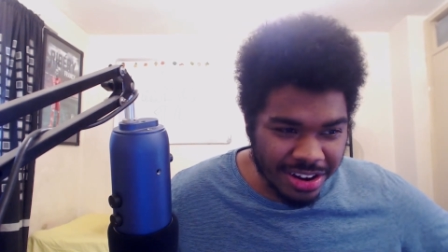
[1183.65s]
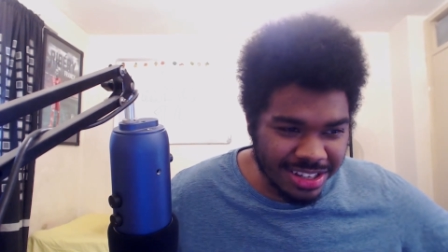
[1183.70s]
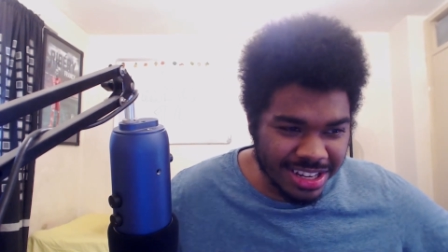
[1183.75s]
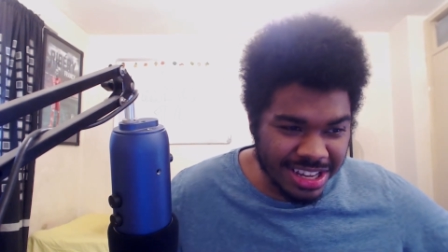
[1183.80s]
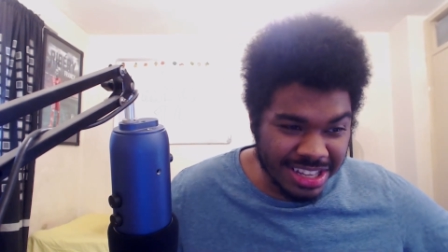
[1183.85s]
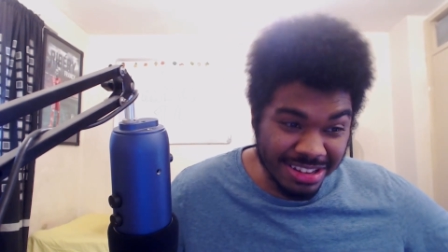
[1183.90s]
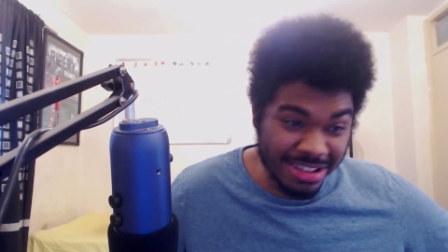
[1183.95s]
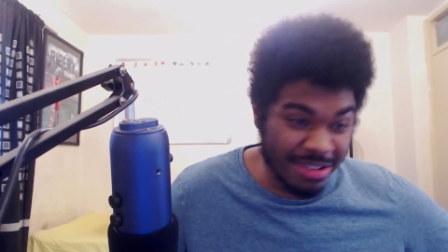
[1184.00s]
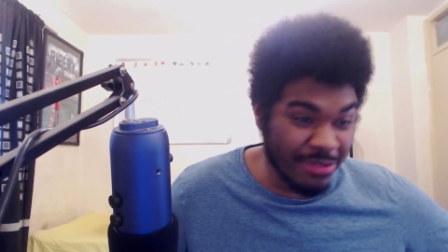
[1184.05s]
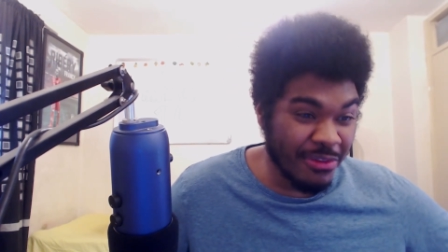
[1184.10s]

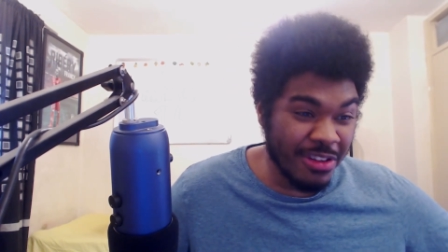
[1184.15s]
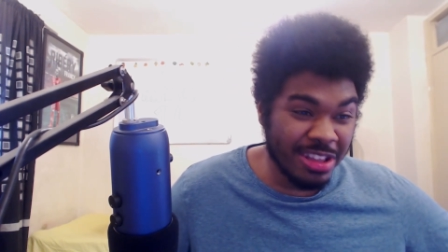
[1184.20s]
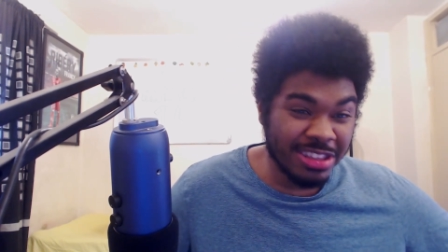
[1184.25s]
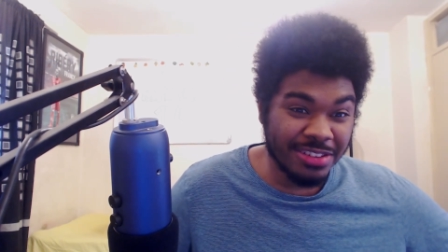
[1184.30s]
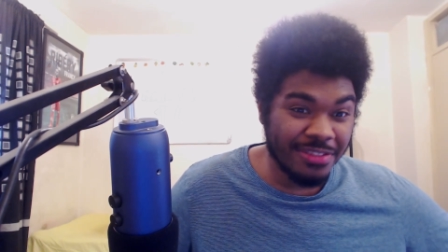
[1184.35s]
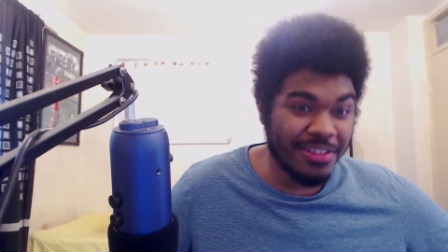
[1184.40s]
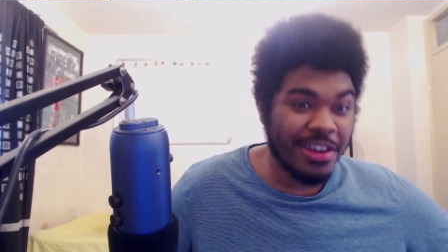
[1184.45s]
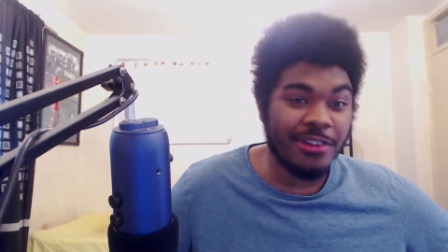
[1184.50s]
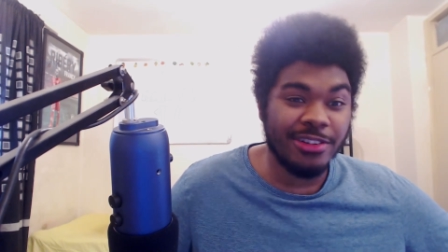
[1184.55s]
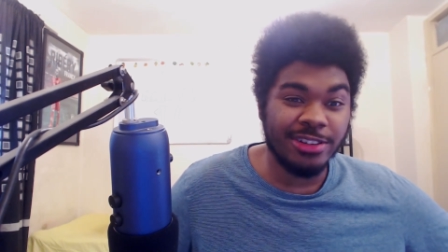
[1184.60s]
It's a, it's a
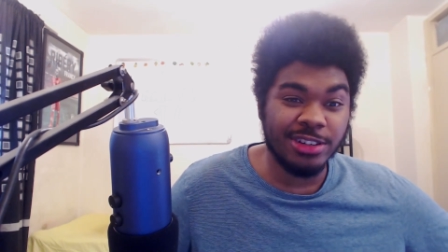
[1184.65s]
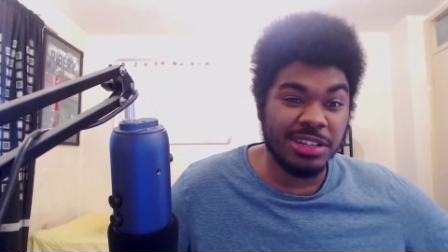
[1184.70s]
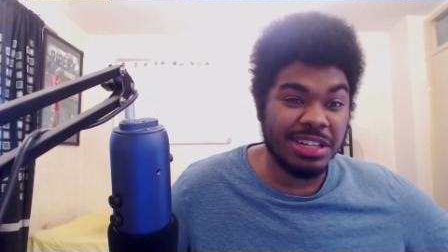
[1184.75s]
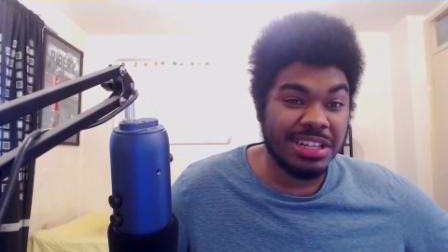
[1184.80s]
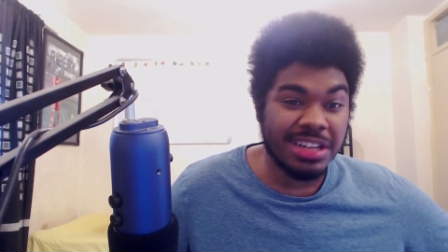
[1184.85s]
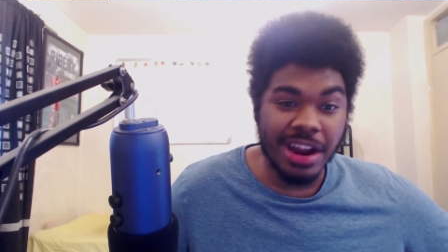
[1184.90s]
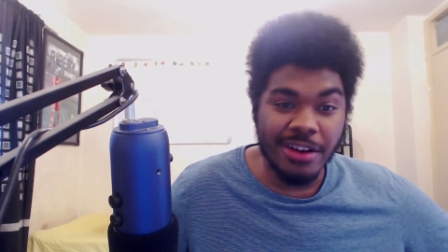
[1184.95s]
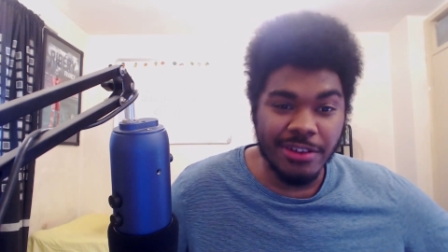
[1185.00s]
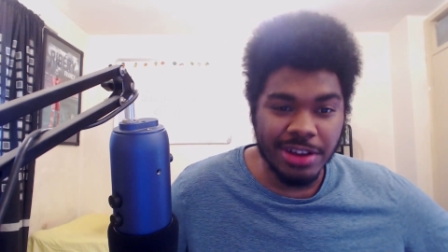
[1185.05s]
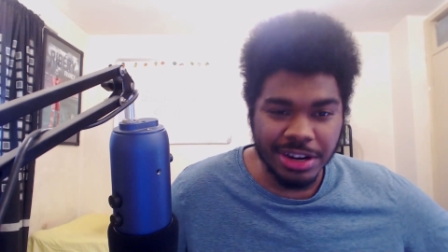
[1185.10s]
very
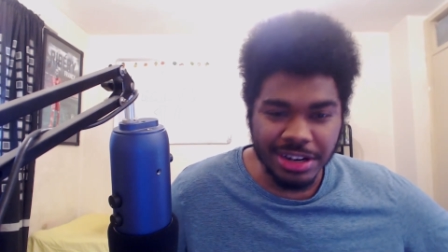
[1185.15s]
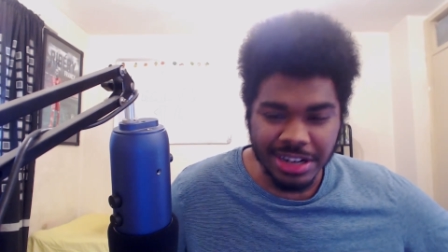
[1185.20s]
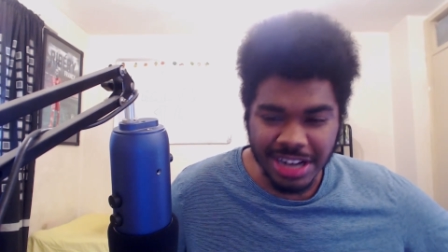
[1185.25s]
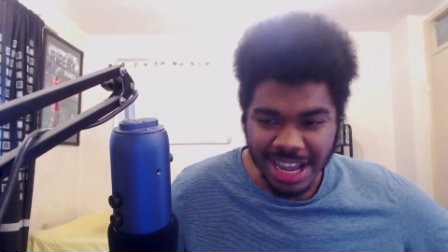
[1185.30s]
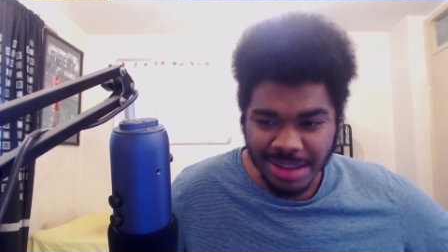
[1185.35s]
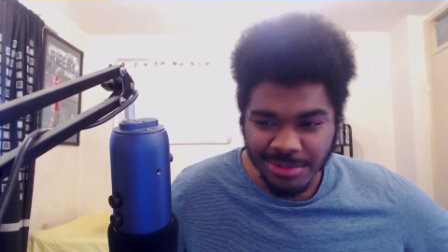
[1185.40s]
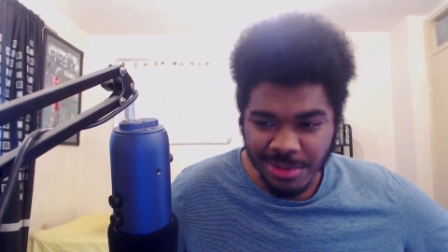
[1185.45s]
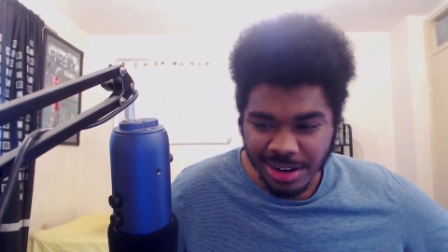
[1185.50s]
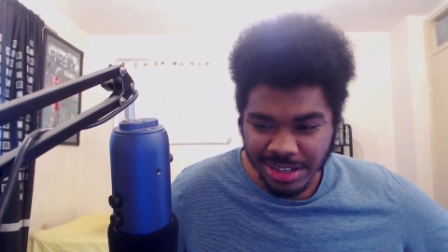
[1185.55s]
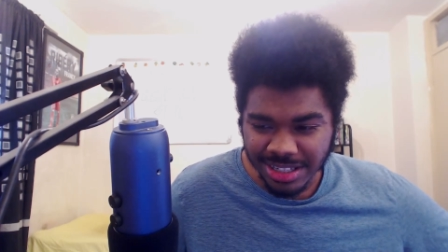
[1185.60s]
generic
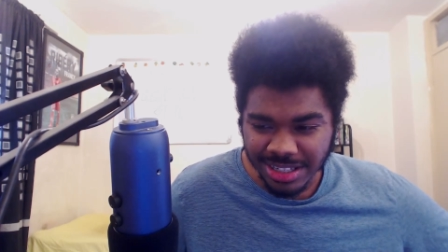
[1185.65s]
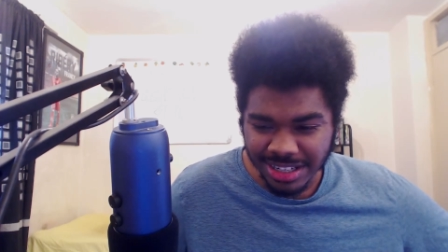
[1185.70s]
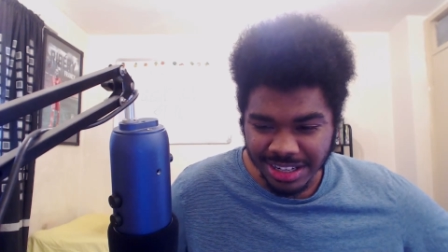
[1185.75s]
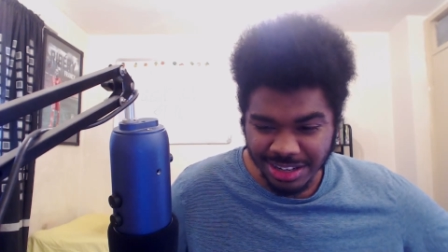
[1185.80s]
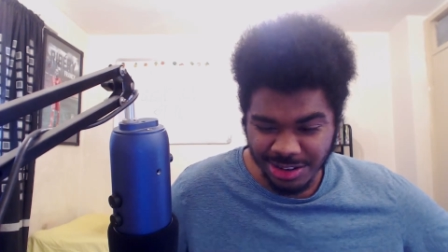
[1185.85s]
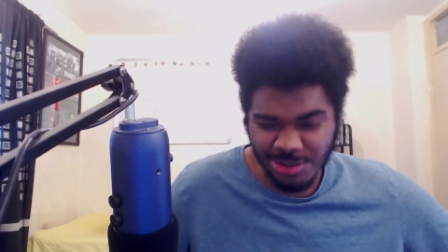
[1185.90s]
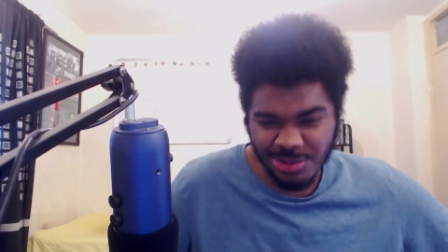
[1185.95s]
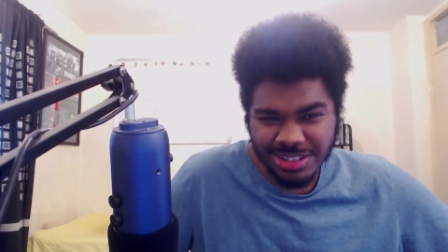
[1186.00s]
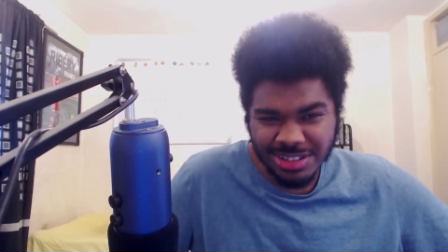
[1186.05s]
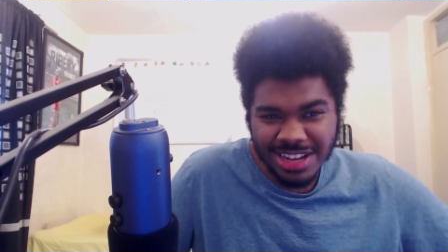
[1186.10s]
name, honestly.
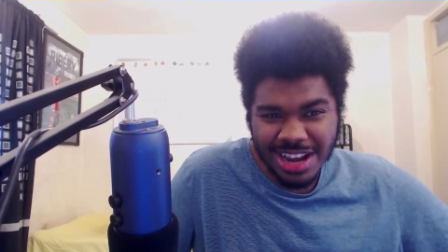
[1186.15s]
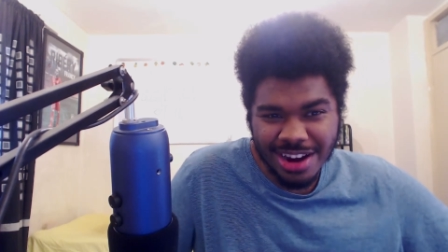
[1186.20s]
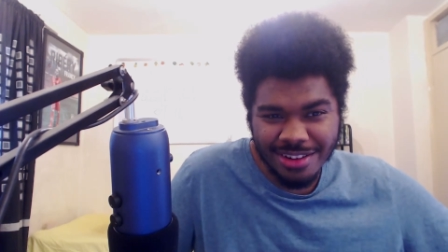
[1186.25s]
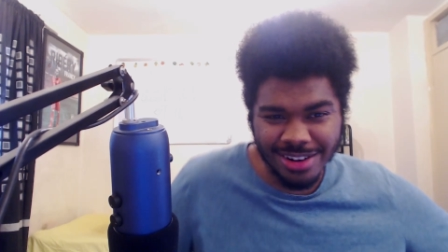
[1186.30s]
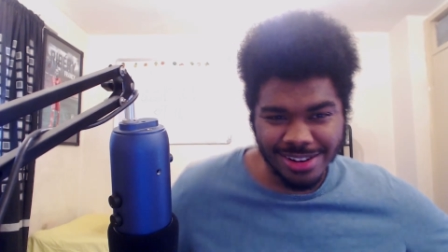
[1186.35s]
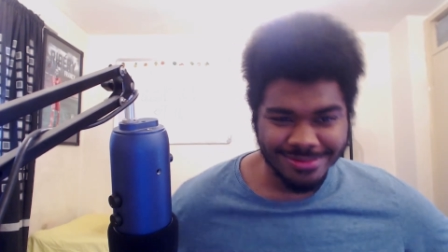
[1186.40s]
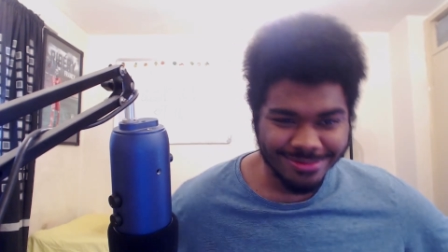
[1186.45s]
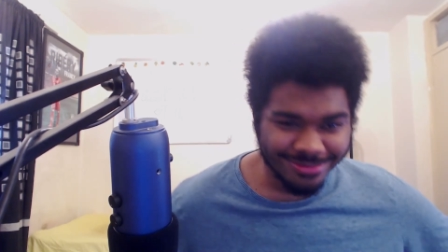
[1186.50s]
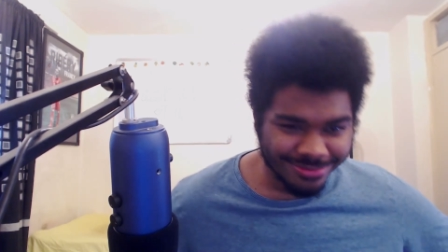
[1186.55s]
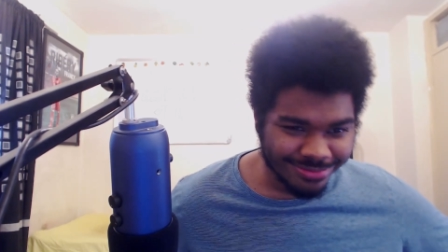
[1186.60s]
New
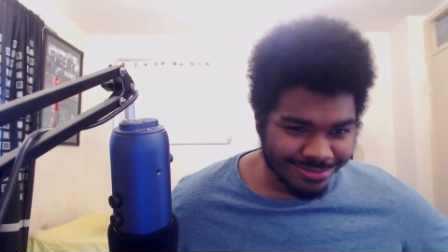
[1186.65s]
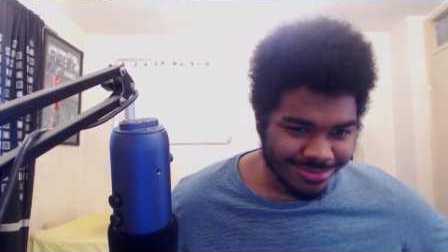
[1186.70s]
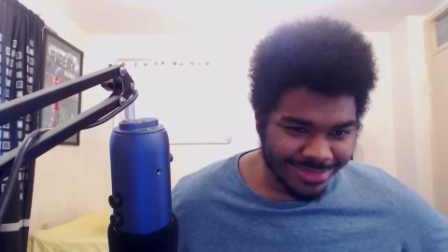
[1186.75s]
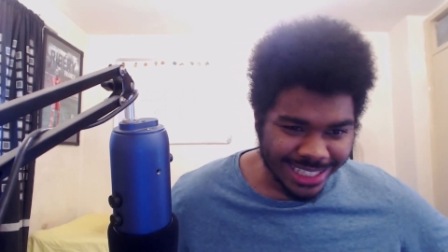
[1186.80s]
Terra. Hmm.